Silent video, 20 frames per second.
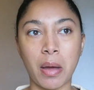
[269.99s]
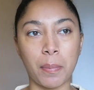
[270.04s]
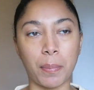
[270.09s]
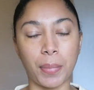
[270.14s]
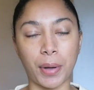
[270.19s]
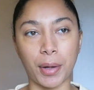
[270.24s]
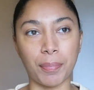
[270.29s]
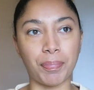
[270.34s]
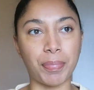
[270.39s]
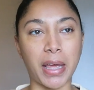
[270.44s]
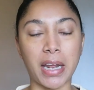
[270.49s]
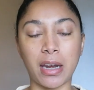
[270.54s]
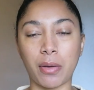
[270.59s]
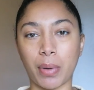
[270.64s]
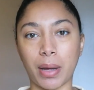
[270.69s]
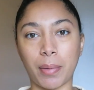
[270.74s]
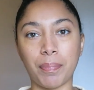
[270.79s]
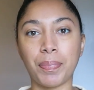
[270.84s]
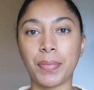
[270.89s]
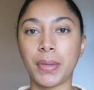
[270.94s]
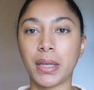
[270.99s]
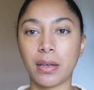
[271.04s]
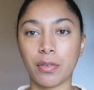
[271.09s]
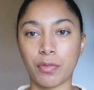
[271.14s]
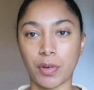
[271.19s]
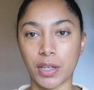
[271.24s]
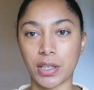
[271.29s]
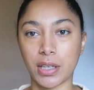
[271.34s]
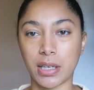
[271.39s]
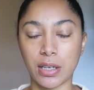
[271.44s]
But anyway,
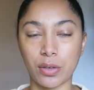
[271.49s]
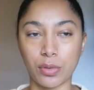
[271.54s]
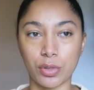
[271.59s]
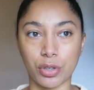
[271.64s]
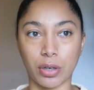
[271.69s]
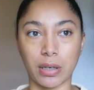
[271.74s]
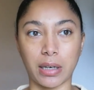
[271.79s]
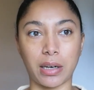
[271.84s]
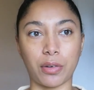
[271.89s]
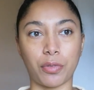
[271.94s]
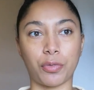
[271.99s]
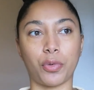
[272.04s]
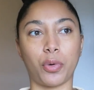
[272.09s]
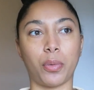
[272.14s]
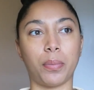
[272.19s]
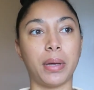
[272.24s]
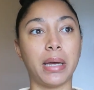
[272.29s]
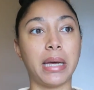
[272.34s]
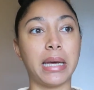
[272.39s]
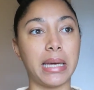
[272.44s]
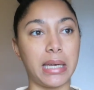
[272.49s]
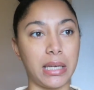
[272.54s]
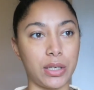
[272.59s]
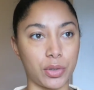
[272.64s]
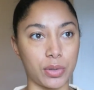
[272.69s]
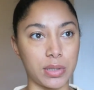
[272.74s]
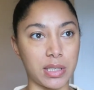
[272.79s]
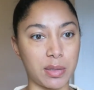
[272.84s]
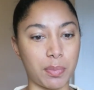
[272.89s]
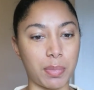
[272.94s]
father killed during land reform. He
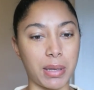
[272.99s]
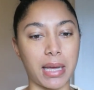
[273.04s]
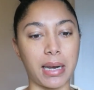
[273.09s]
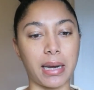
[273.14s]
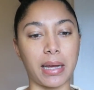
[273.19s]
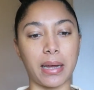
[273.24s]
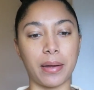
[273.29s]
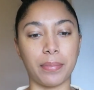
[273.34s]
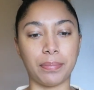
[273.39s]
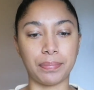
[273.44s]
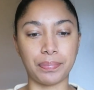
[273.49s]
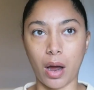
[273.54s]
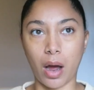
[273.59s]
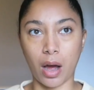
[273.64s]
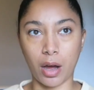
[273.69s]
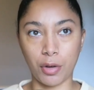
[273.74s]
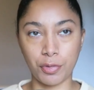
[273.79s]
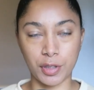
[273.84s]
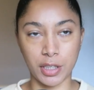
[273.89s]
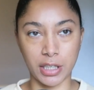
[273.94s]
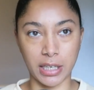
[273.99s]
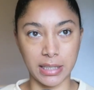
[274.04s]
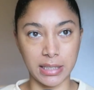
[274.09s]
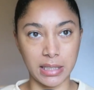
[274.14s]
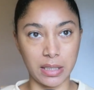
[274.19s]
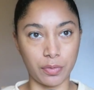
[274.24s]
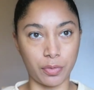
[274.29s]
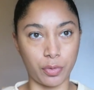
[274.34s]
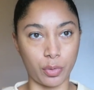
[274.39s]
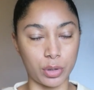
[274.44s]
joins the PLA. After
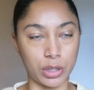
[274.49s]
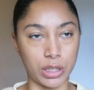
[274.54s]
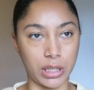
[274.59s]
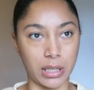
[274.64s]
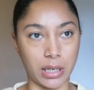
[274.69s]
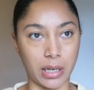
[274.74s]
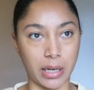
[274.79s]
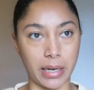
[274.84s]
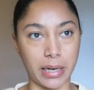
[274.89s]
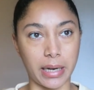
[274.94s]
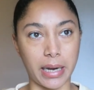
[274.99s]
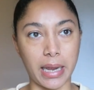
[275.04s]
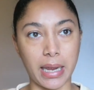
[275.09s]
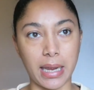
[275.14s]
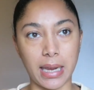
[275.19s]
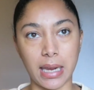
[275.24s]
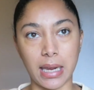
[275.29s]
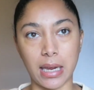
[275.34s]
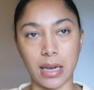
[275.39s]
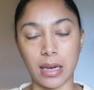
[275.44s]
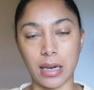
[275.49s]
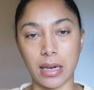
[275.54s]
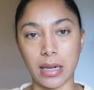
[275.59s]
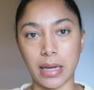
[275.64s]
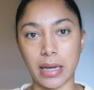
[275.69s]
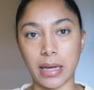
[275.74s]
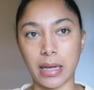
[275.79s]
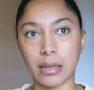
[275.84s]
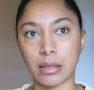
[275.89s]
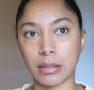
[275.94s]
1949,
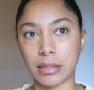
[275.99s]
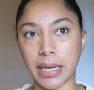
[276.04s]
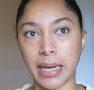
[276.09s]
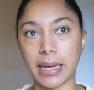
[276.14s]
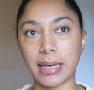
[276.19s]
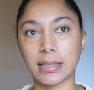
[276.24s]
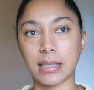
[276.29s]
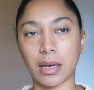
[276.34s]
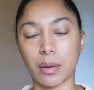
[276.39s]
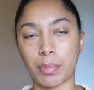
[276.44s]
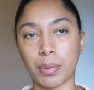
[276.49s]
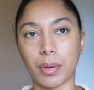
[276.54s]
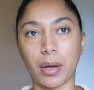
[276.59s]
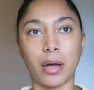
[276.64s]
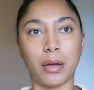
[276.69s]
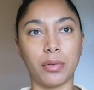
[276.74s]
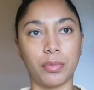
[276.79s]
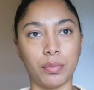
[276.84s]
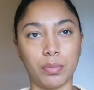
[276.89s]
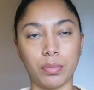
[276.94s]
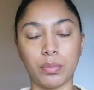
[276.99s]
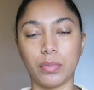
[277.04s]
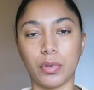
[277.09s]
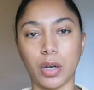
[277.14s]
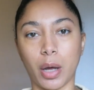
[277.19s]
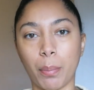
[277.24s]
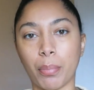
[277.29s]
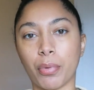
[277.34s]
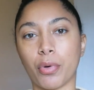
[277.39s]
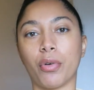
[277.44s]
he takes up a
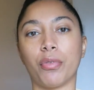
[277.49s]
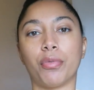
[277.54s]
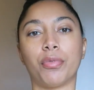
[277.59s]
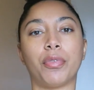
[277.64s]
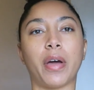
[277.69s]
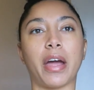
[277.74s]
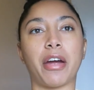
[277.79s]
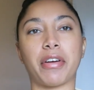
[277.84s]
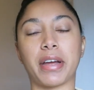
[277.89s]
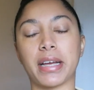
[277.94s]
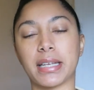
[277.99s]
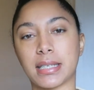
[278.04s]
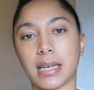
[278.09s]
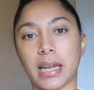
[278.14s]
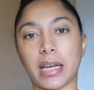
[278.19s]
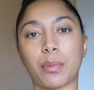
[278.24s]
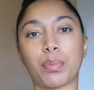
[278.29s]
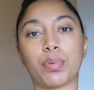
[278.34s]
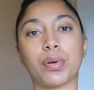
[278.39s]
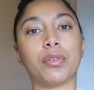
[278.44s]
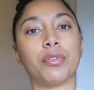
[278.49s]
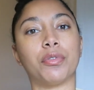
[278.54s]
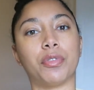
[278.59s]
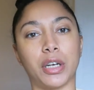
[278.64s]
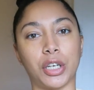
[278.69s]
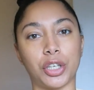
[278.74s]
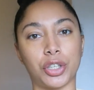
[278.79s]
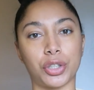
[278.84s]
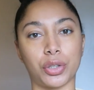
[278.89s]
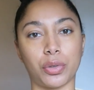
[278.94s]
number of various like
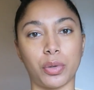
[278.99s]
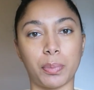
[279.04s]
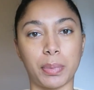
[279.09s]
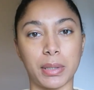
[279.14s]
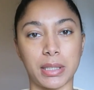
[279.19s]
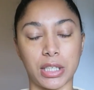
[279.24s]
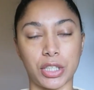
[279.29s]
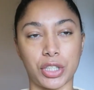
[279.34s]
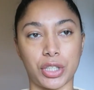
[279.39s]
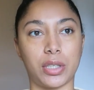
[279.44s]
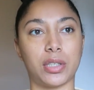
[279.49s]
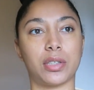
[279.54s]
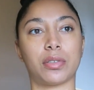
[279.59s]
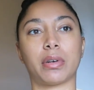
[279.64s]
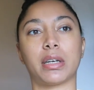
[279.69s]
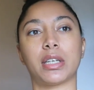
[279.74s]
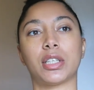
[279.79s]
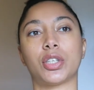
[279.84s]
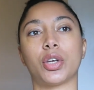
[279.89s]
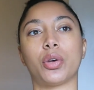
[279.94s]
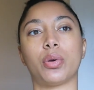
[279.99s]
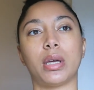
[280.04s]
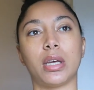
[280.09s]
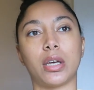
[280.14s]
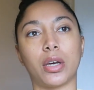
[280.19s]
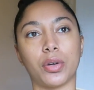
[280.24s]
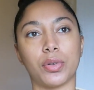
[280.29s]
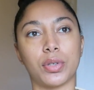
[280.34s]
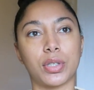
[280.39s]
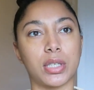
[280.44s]
provincial positions, right? So he
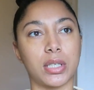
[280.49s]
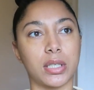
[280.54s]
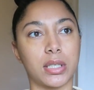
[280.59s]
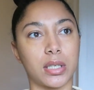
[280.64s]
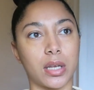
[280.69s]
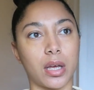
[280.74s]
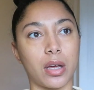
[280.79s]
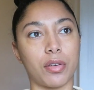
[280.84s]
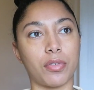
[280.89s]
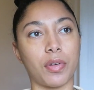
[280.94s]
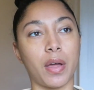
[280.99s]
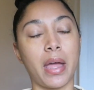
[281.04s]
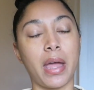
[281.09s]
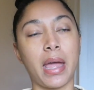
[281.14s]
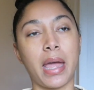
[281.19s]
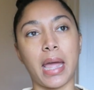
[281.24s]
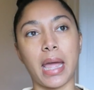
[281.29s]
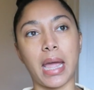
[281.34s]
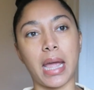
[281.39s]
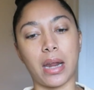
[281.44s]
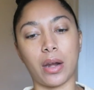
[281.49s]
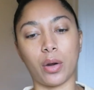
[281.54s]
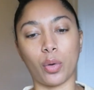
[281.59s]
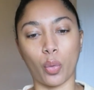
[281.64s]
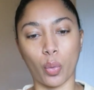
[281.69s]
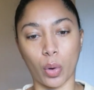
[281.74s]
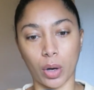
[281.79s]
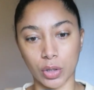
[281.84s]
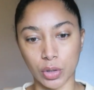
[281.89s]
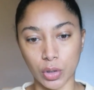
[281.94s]
goes to serve in
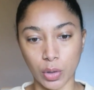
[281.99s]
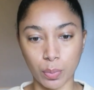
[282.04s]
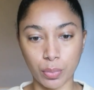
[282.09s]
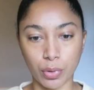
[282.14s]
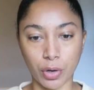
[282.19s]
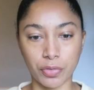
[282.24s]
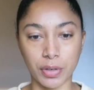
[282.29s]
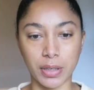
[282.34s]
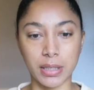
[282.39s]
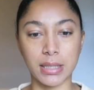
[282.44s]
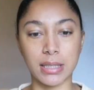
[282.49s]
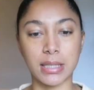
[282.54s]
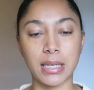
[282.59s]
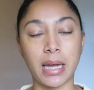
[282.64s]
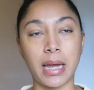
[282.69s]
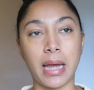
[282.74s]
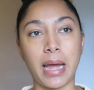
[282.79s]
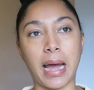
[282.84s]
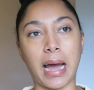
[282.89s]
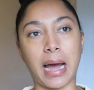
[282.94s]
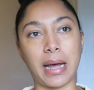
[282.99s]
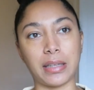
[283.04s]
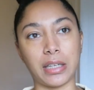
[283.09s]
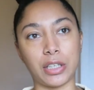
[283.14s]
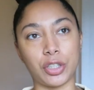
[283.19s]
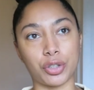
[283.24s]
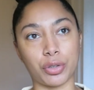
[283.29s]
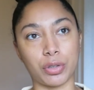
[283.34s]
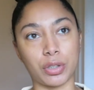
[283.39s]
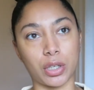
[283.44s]
Guangdong province, and
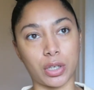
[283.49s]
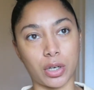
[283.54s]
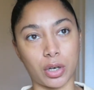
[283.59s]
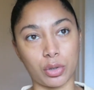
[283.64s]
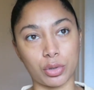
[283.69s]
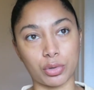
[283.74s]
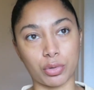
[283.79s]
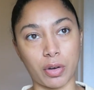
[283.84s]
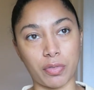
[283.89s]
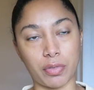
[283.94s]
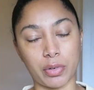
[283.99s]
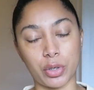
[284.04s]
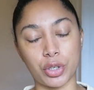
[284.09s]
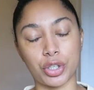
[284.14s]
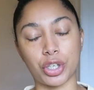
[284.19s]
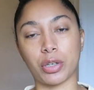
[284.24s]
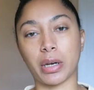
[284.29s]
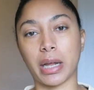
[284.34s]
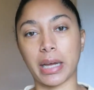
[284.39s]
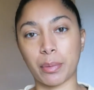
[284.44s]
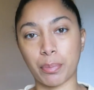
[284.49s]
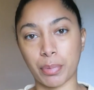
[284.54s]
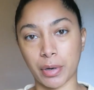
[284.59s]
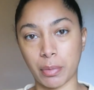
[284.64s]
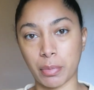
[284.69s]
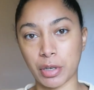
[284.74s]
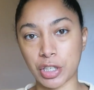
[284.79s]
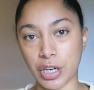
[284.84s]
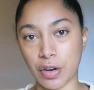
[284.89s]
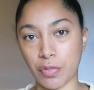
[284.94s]
then during the Cultural Revolution, like pretty
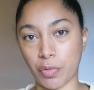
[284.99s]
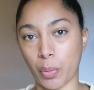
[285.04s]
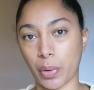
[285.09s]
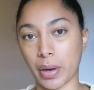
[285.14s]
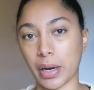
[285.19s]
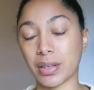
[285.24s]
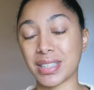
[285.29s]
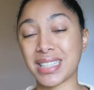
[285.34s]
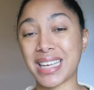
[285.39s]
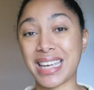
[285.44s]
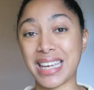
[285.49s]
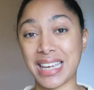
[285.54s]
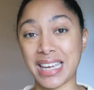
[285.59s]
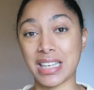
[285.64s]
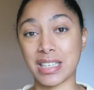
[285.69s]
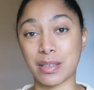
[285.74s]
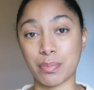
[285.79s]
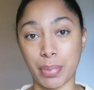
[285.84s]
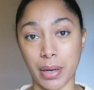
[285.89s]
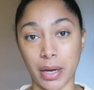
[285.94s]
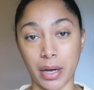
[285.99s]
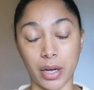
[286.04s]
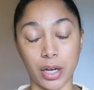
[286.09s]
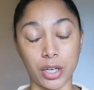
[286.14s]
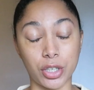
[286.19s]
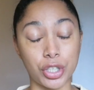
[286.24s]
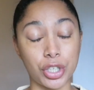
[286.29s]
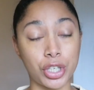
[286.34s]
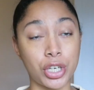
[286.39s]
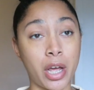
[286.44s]
much everyone else, he is
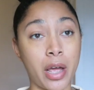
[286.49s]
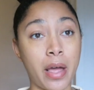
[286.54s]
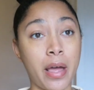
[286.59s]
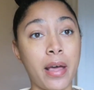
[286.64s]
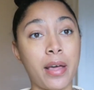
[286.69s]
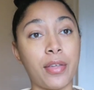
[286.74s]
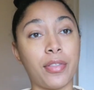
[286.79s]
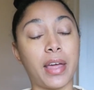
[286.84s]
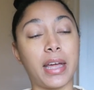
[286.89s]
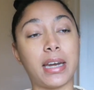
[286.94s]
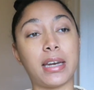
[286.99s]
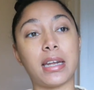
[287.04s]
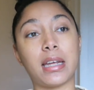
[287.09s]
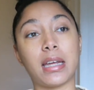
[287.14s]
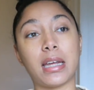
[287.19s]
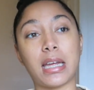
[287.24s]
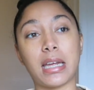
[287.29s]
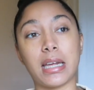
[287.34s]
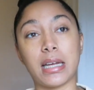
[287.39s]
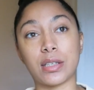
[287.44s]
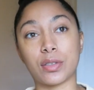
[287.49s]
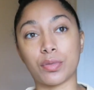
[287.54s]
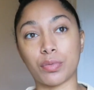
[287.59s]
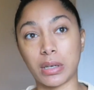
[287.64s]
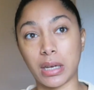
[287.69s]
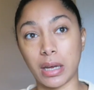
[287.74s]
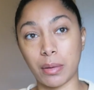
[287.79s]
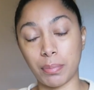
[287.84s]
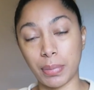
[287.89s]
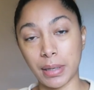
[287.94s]
purged. Then he is
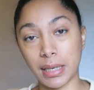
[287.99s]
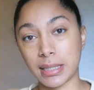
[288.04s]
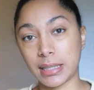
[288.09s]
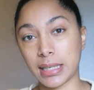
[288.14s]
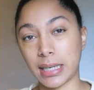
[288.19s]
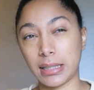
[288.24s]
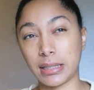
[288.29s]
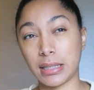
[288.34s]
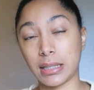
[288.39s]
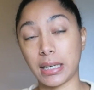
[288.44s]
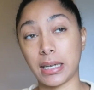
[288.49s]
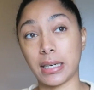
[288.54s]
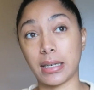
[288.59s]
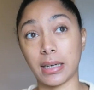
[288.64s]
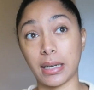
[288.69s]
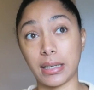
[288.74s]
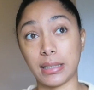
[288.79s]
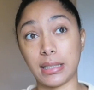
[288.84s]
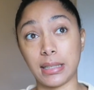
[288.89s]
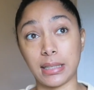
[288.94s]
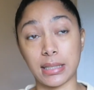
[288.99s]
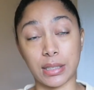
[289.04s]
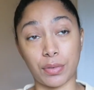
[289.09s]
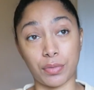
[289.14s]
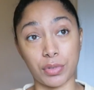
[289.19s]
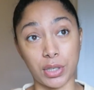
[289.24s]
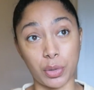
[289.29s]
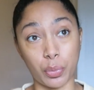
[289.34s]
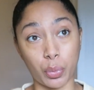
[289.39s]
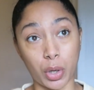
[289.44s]
rehabilitated in
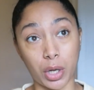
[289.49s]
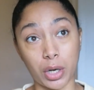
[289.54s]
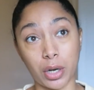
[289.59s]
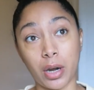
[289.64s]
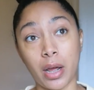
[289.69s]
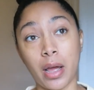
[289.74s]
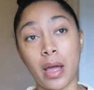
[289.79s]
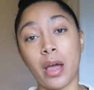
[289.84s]
1971,